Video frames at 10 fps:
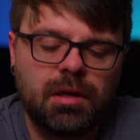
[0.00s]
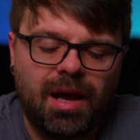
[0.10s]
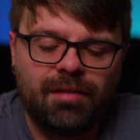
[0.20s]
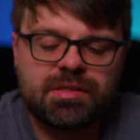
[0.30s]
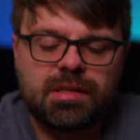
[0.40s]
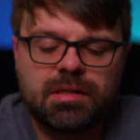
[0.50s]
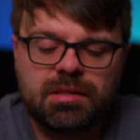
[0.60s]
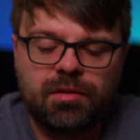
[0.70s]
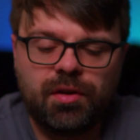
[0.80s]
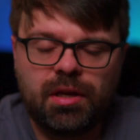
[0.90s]
obviously the
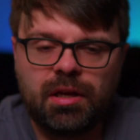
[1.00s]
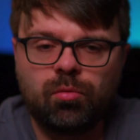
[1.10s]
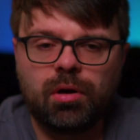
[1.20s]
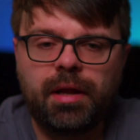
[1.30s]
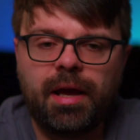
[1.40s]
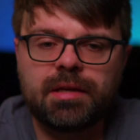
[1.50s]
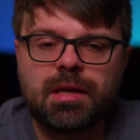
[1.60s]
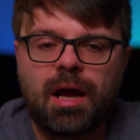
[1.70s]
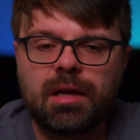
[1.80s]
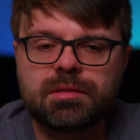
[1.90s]
ZV-E1 has
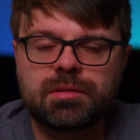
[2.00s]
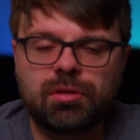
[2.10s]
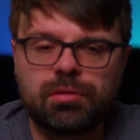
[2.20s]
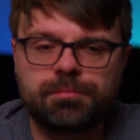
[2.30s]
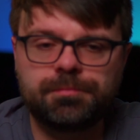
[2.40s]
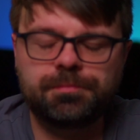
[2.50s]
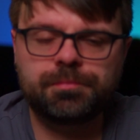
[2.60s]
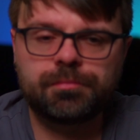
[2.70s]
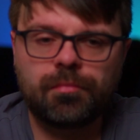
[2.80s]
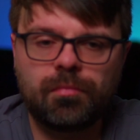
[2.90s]
awesome
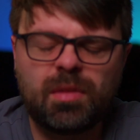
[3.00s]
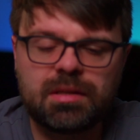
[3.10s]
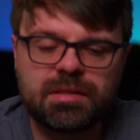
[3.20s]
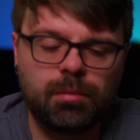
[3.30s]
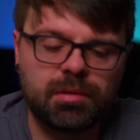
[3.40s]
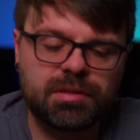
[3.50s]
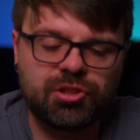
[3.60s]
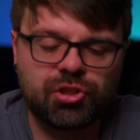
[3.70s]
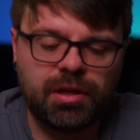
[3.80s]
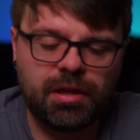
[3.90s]

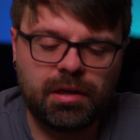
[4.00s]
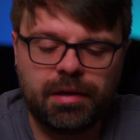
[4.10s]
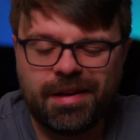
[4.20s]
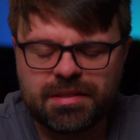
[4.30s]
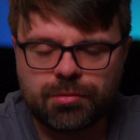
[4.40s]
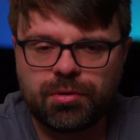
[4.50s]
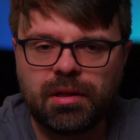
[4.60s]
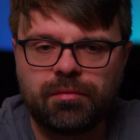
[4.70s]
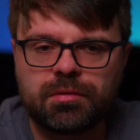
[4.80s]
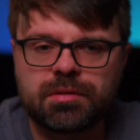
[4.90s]
stabilization in it. It has 3
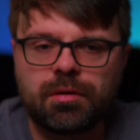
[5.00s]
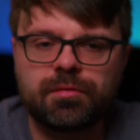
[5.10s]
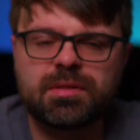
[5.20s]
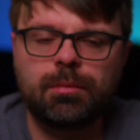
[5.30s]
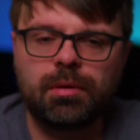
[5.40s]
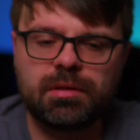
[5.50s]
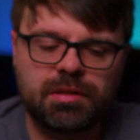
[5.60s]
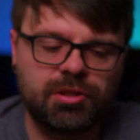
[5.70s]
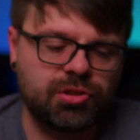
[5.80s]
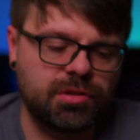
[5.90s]
levels of
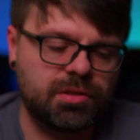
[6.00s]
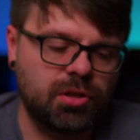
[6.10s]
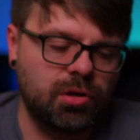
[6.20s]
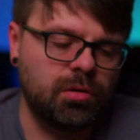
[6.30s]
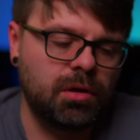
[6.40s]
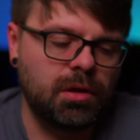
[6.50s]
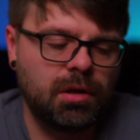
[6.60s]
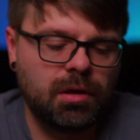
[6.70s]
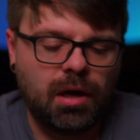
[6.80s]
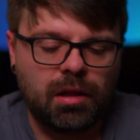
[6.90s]
stabilization. So
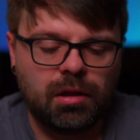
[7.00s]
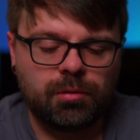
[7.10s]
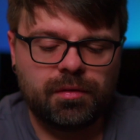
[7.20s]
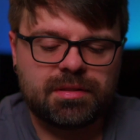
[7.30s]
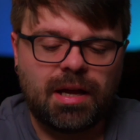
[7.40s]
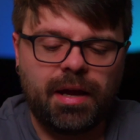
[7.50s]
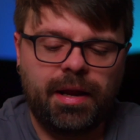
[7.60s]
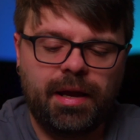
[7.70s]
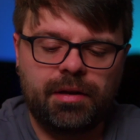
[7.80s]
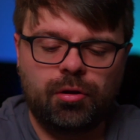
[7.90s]
along with the side
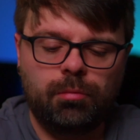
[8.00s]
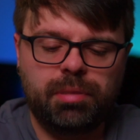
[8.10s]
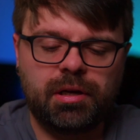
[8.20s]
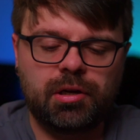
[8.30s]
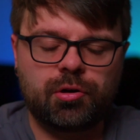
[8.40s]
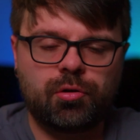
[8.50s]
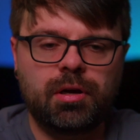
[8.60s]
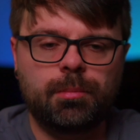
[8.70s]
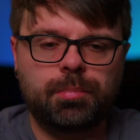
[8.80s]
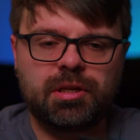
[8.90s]
handle, bigger
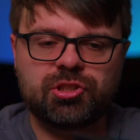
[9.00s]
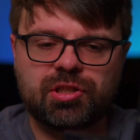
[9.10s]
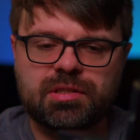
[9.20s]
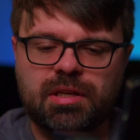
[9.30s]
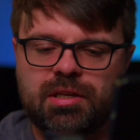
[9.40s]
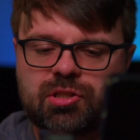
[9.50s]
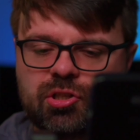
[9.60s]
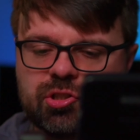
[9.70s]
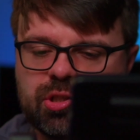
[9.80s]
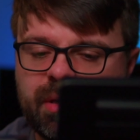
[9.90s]
grip, it's just
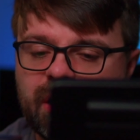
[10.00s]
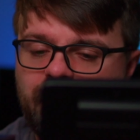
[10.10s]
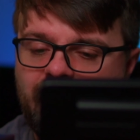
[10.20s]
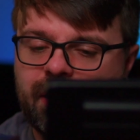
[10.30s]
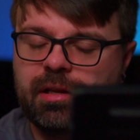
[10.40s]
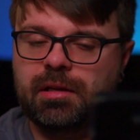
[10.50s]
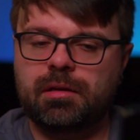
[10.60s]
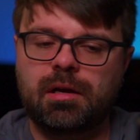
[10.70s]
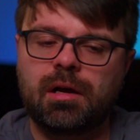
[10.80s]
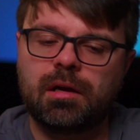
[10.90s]
easier to make
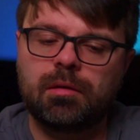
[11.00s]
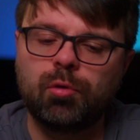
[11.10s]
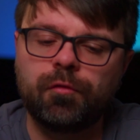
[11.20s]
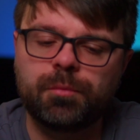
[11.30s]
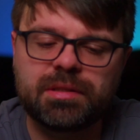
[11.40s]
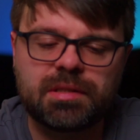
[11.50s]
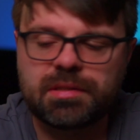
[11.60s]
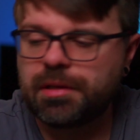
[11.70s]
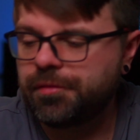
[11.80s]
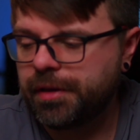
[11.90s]
panning movements and
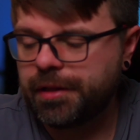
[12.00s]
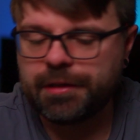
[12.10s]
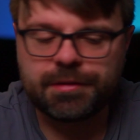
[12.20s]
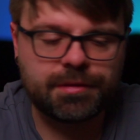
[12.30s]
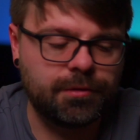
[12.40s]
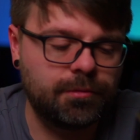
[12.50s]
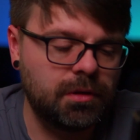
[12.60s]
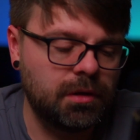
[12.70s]
stuff like that. So